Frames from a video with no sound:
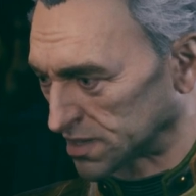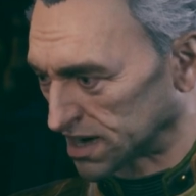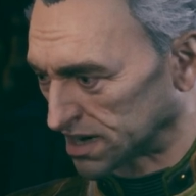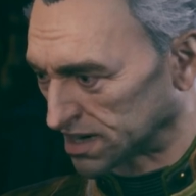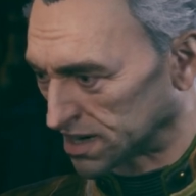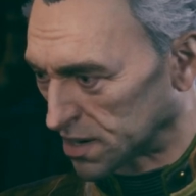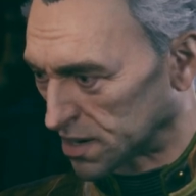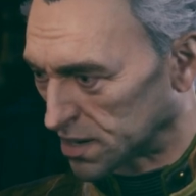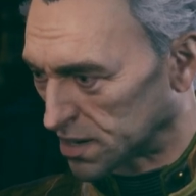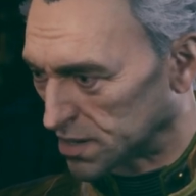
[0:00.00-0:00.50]
your
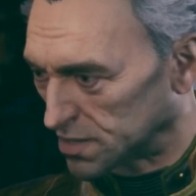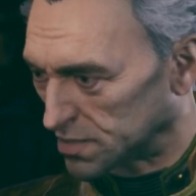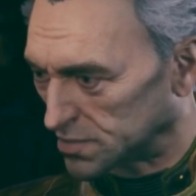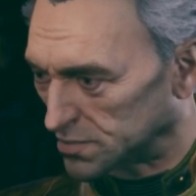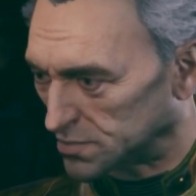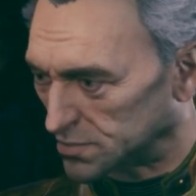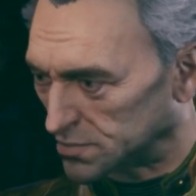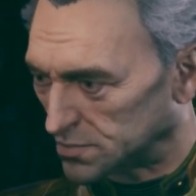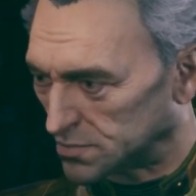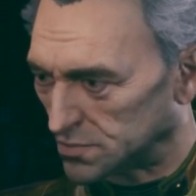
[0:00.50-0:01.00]
mind?
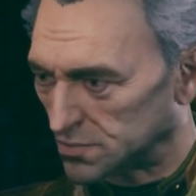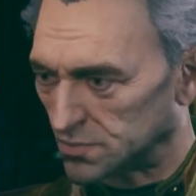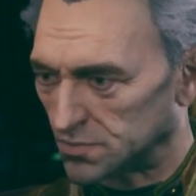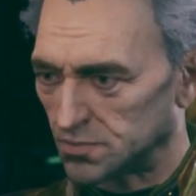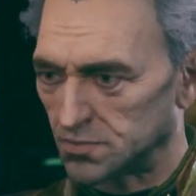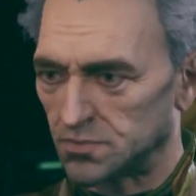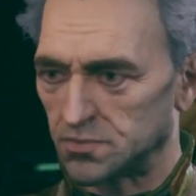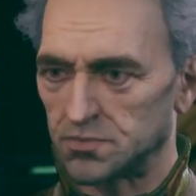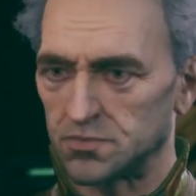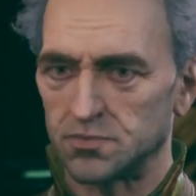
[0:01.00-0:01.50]

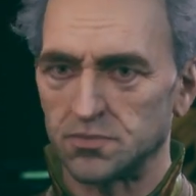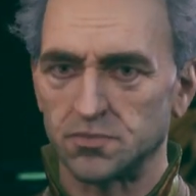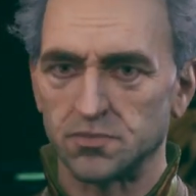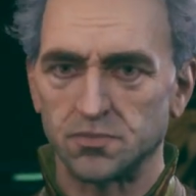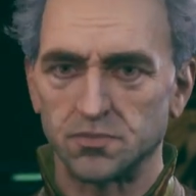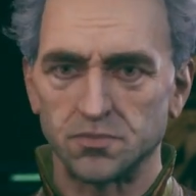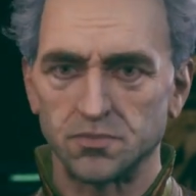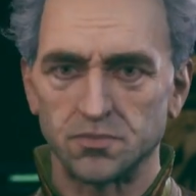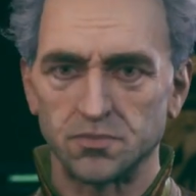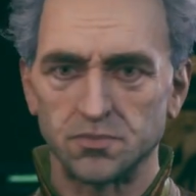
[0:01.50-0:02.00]

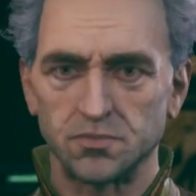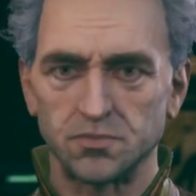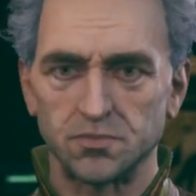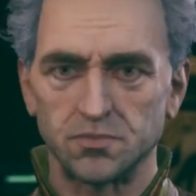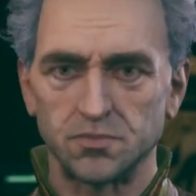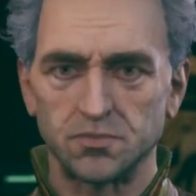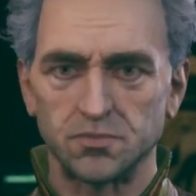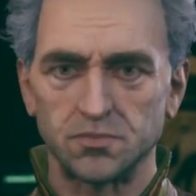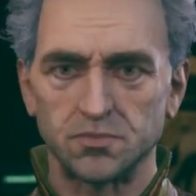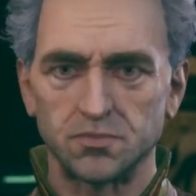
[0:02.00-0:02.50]
Um, moment to
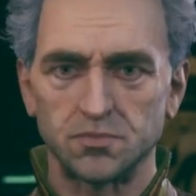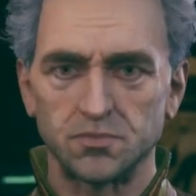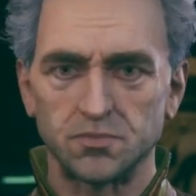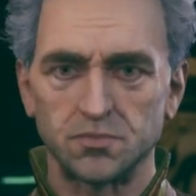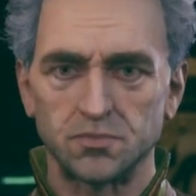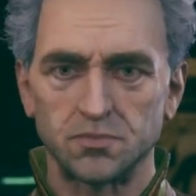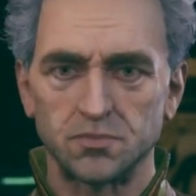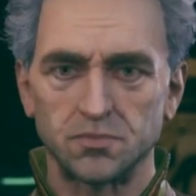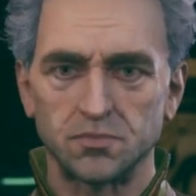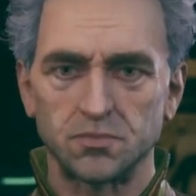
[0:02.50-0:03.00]
talk?
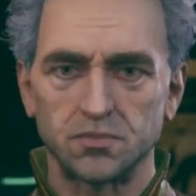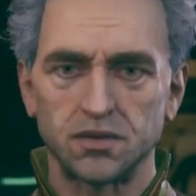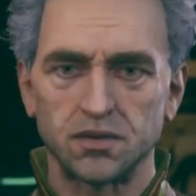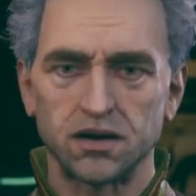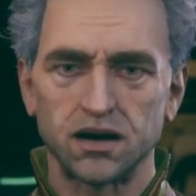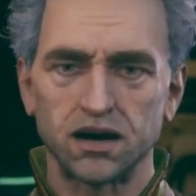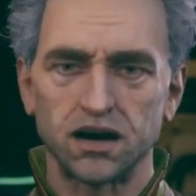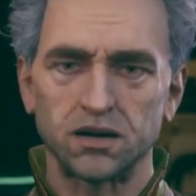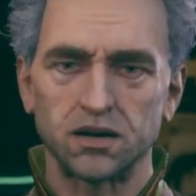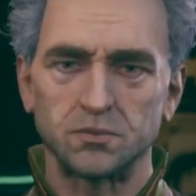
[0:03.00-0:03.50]

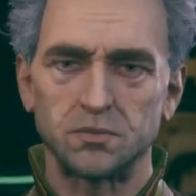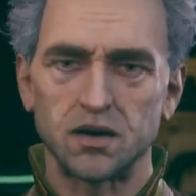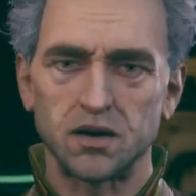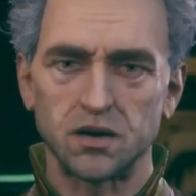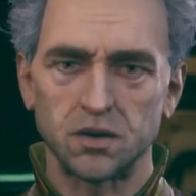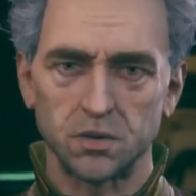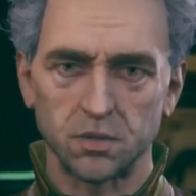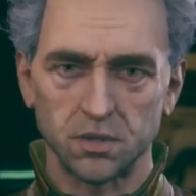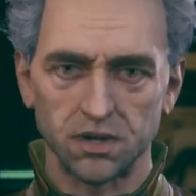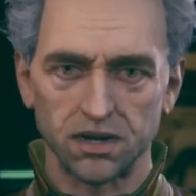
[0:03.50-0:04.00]

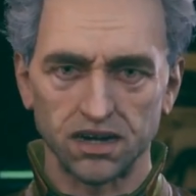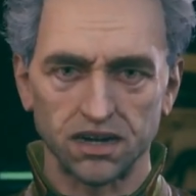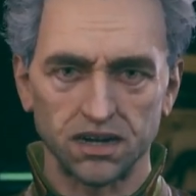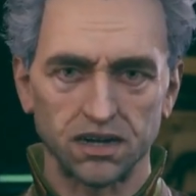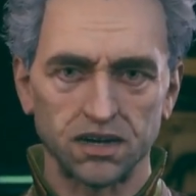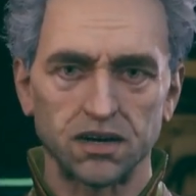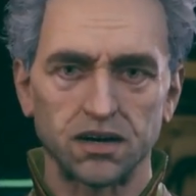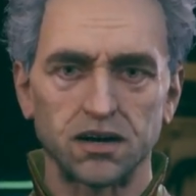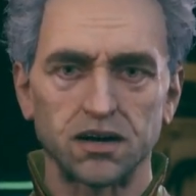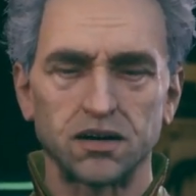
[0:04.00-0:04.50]
Absolutely.
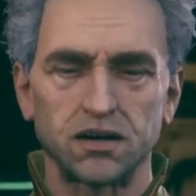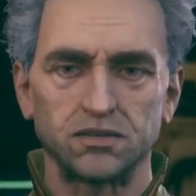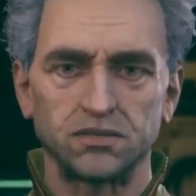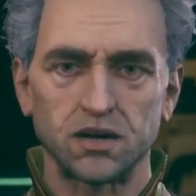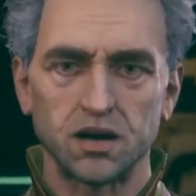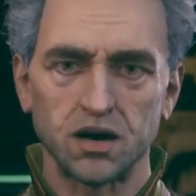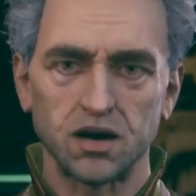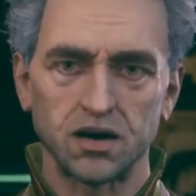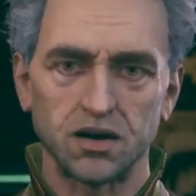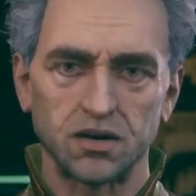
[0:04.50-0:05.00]
Let's
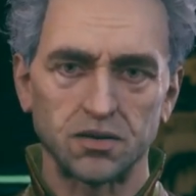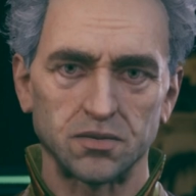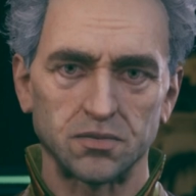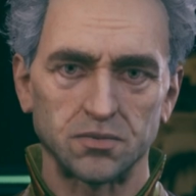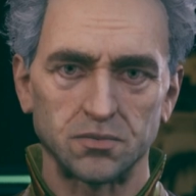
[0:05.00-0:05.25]
talk.